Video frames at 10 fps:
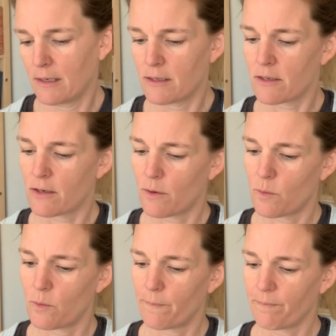
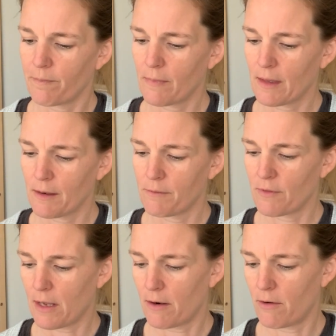So
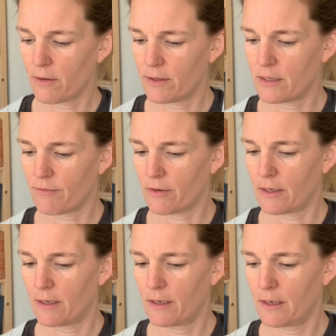got all the
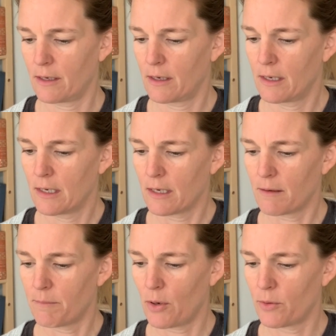different
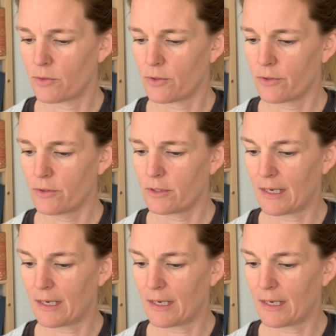composers.